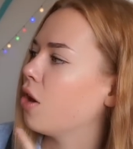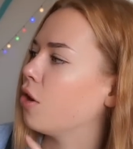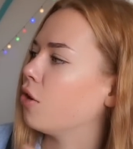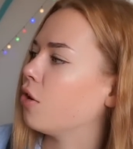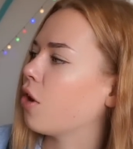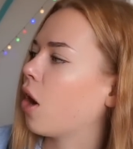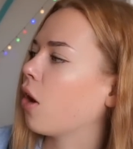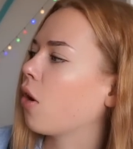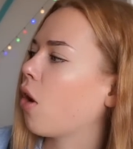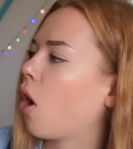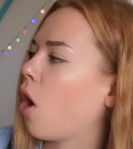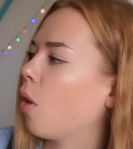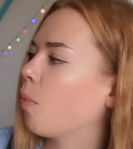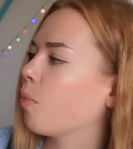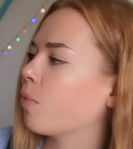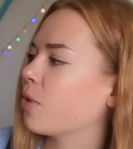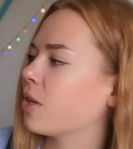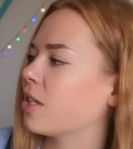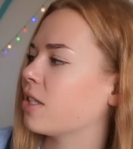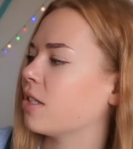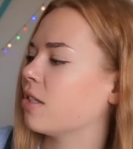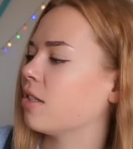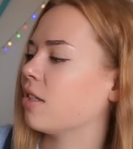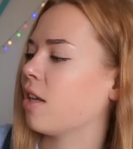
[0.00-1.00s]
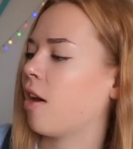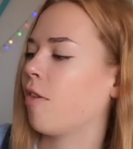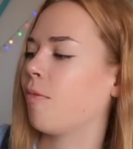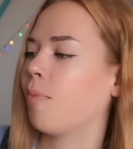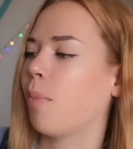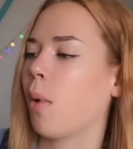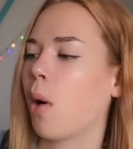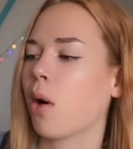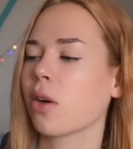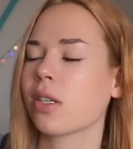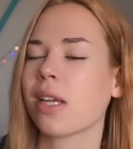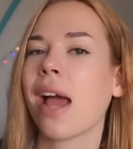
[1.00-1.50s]
Not all prisons have
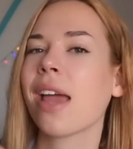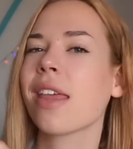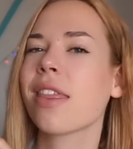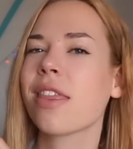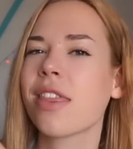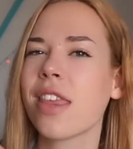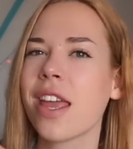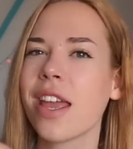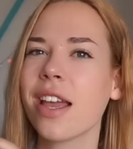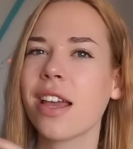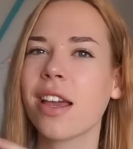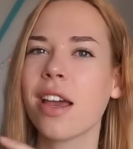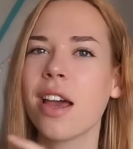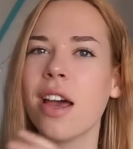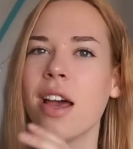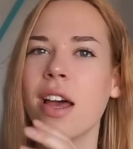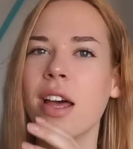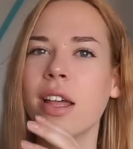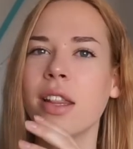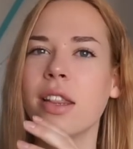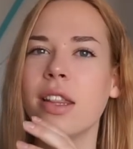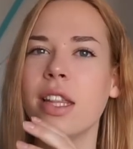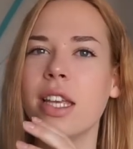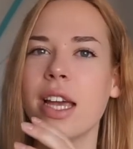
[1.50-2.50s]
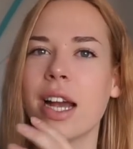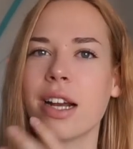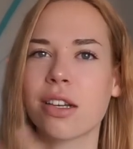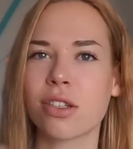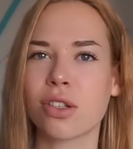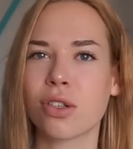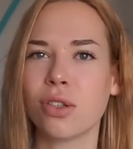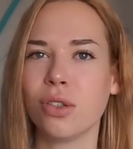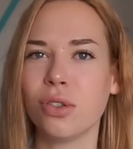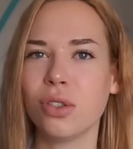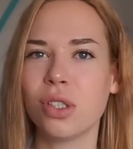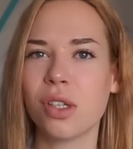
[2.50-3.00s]
bars. I think the
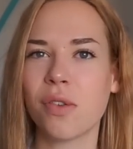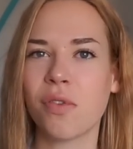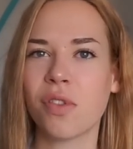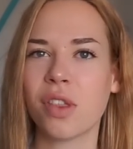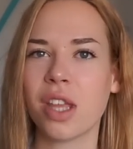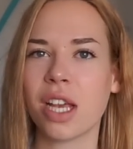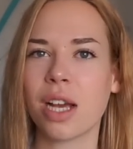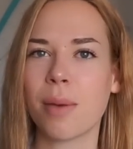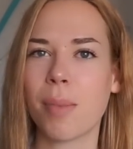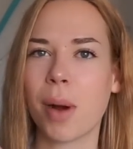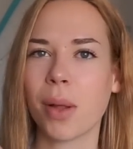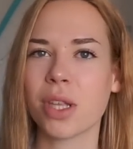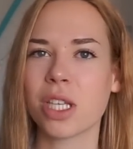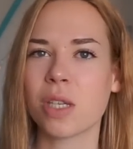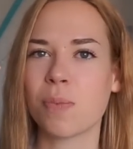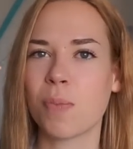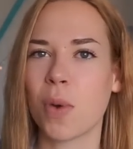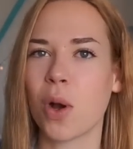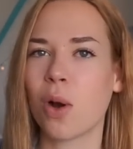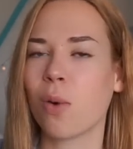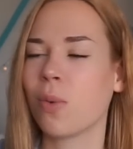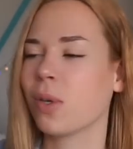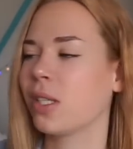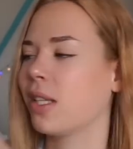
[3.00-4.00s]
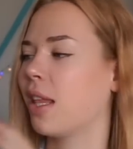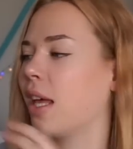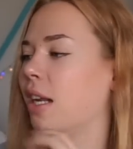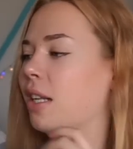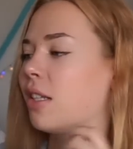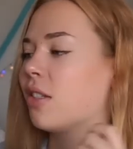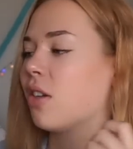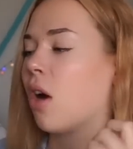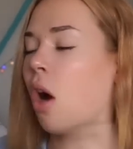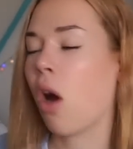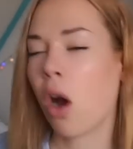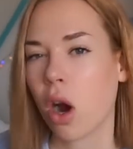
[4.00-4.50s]
exclusive thing about this book was that
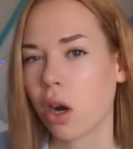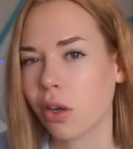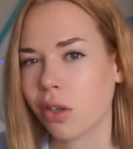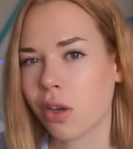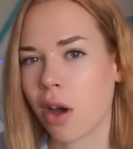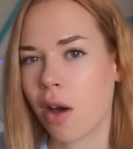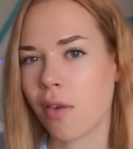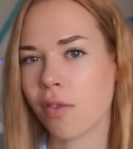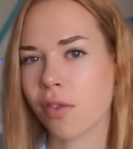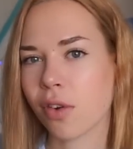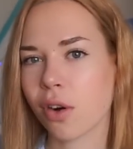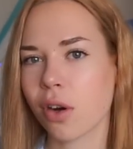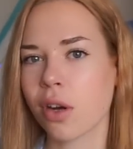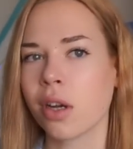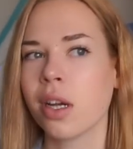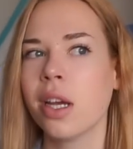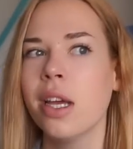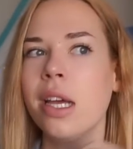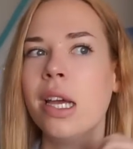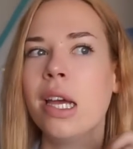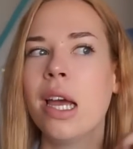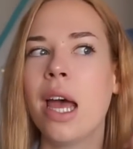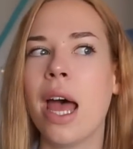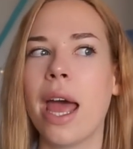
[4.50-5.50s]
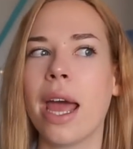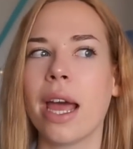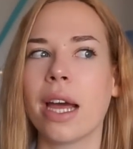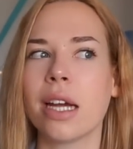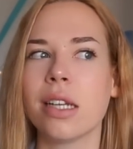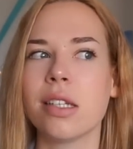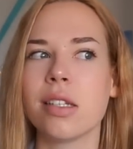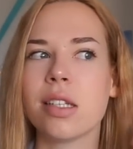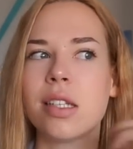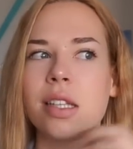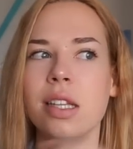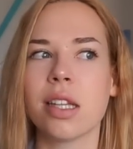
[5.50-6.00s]
it's a hardcover
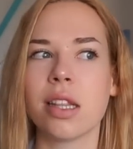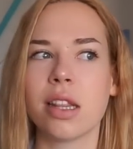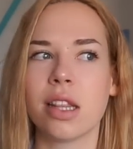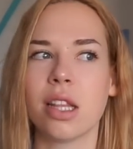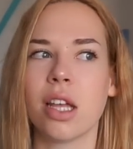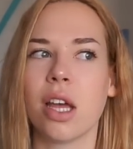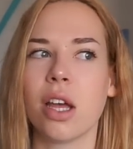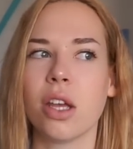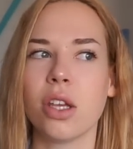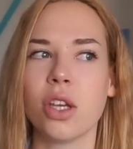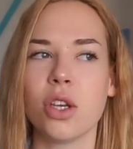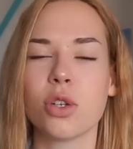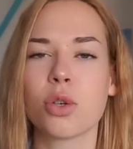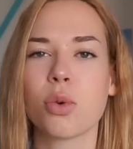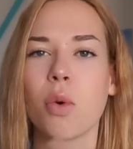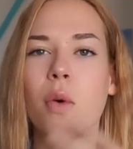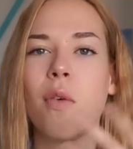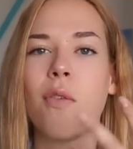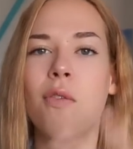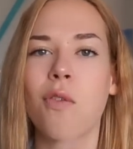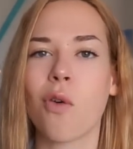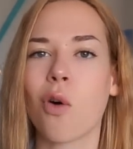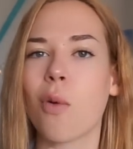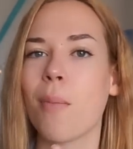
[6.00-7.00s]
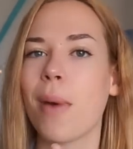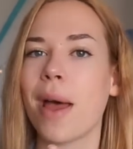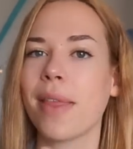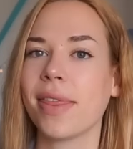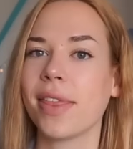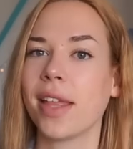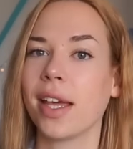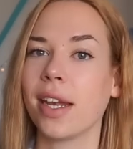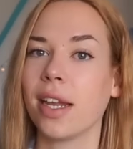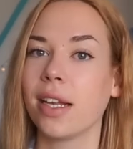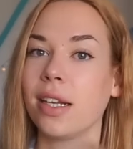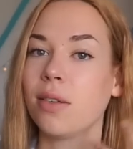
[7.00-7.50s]
and the usual
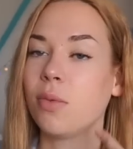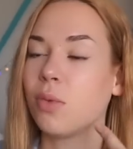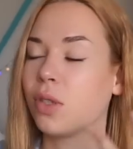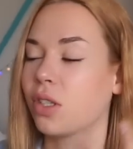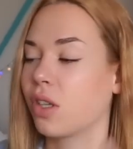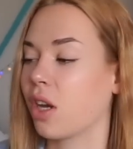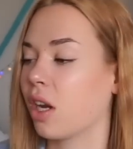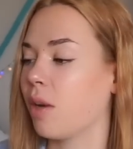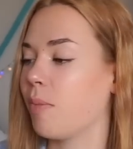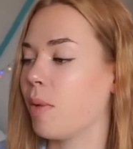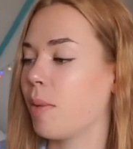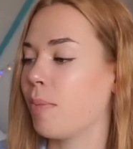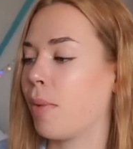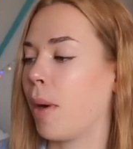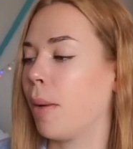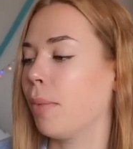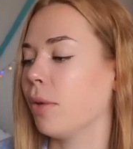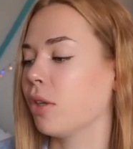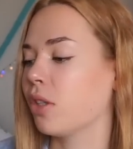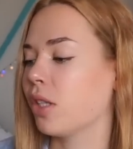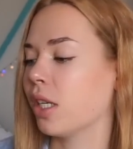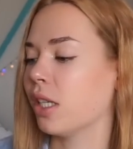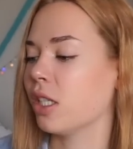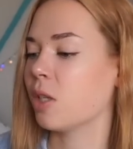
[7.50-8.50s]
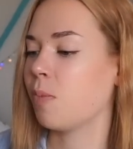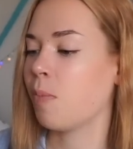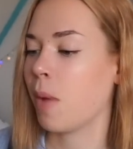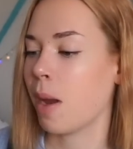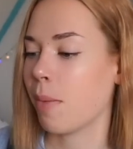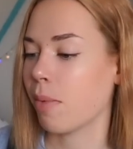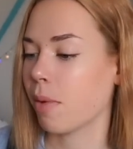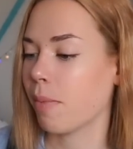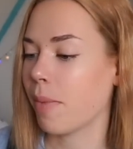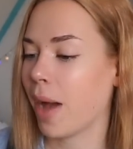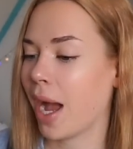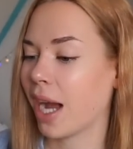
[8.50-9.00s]
format that it was going to be published in is
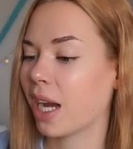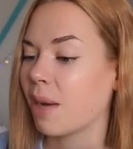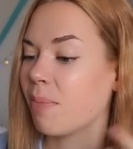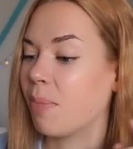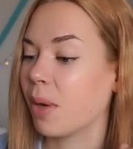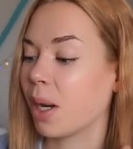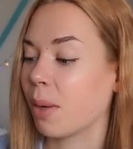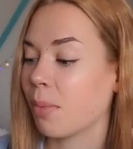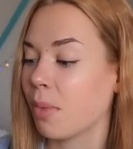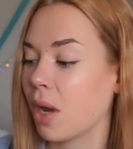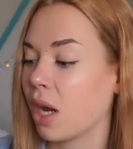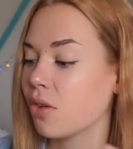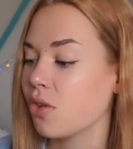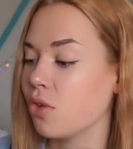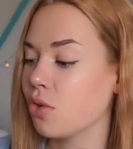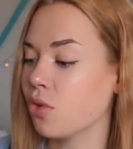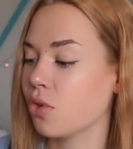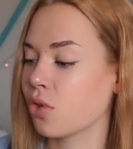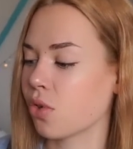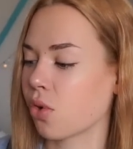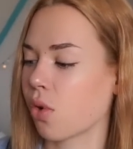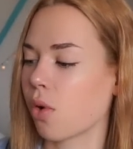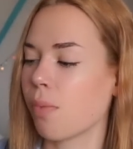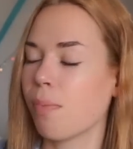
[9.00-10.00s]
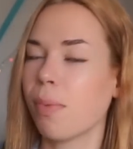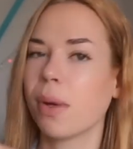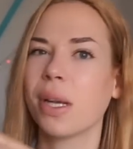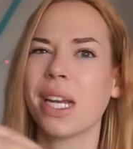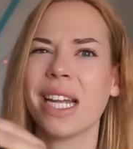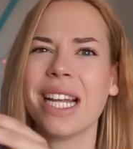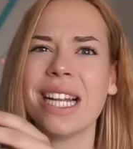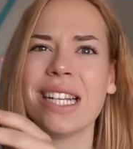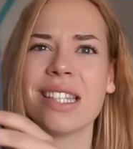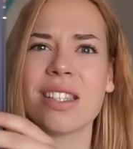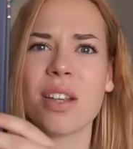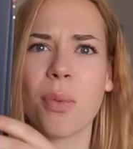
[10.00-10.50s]
paperback, but I'm not too sure, but
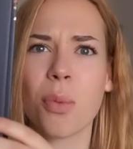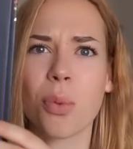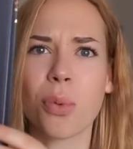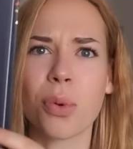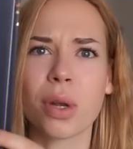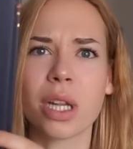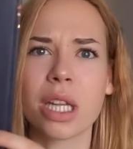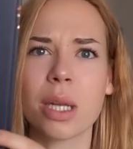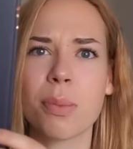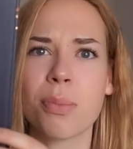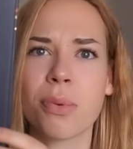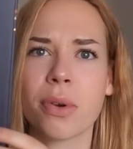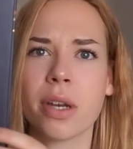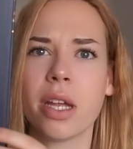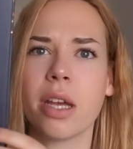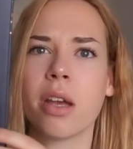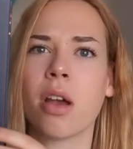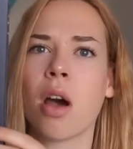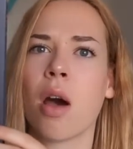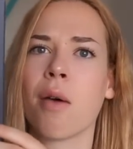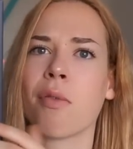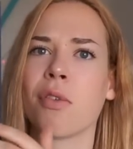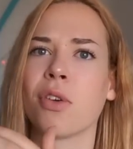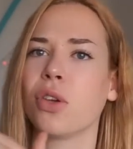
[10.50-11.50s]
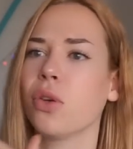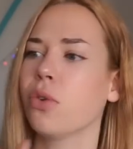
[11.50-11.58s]
it's a really pretty cover.